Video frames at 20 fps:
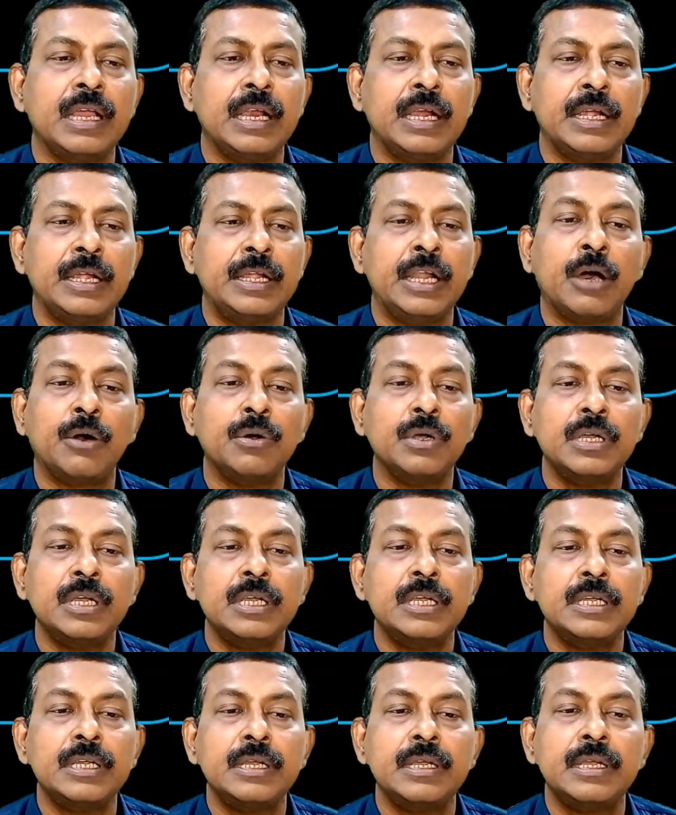Now,
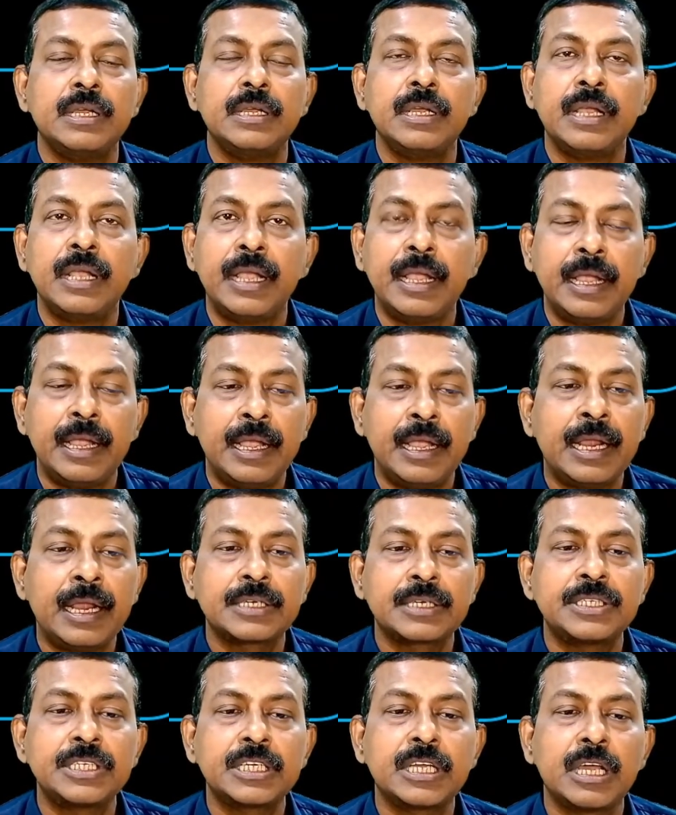
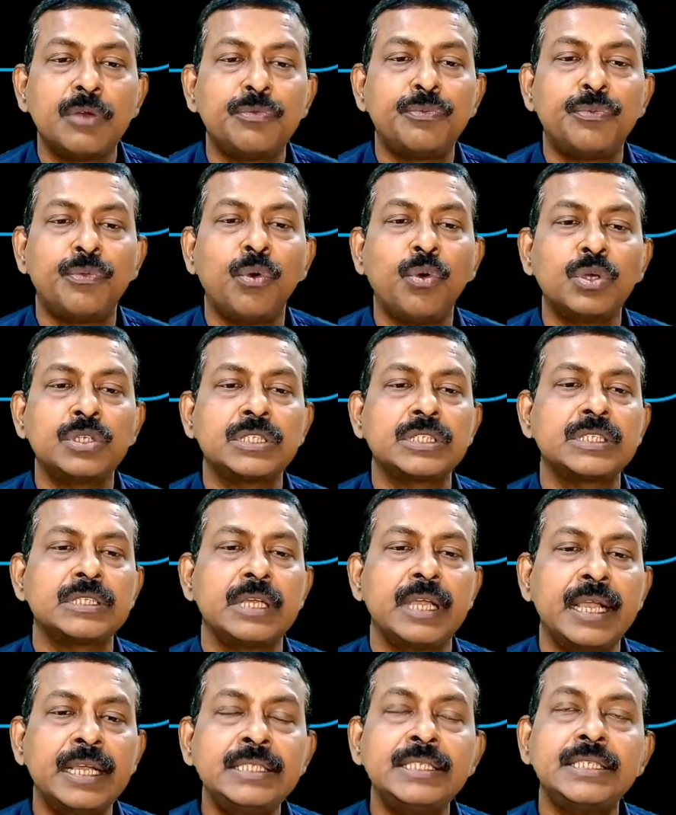electrical force
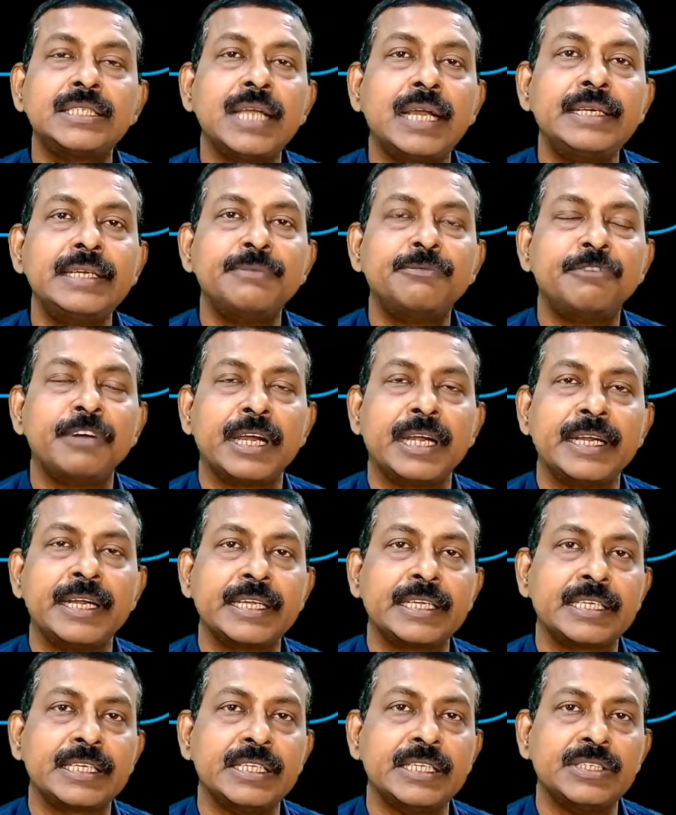inside a Faraday
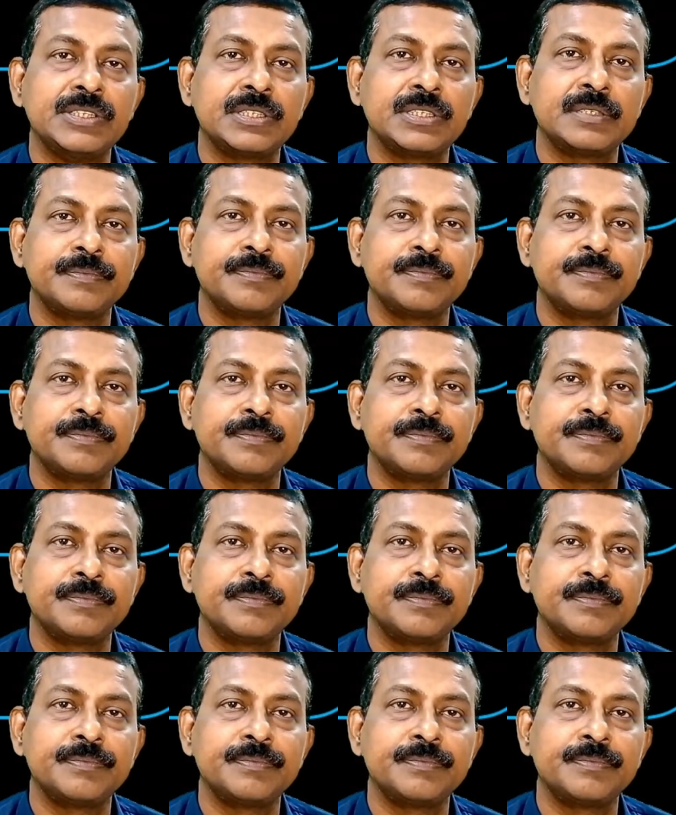cage,